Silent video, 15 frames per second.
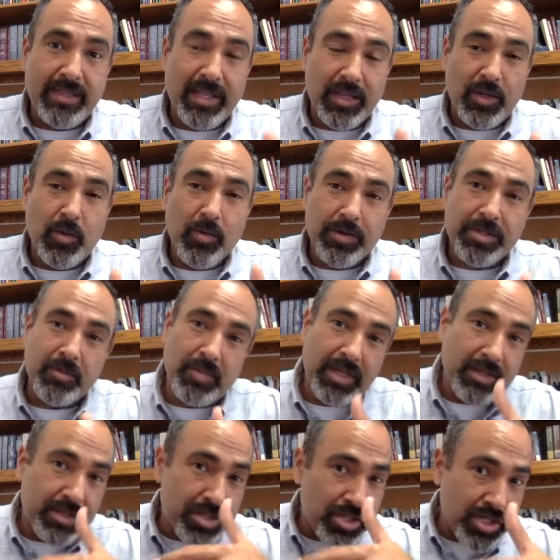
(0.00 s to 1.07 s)
that you are to be
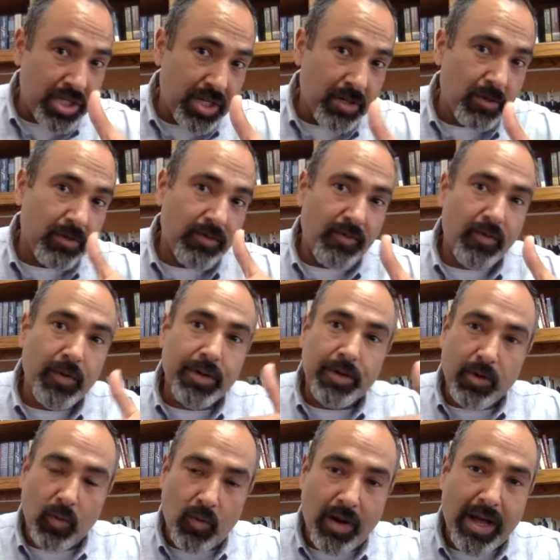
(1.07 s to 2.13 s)
the shield for
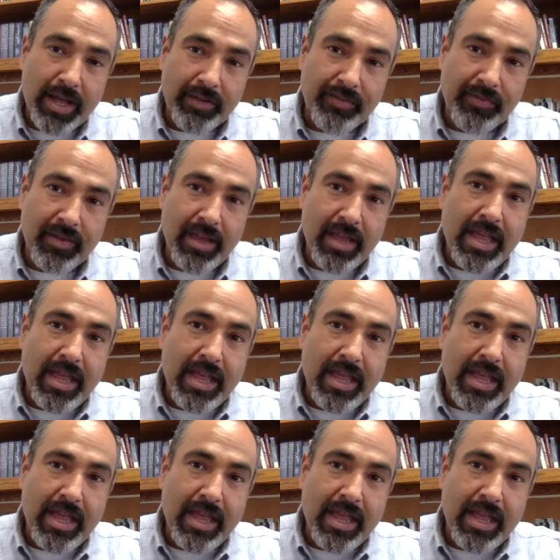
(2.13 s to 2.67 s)
your wife.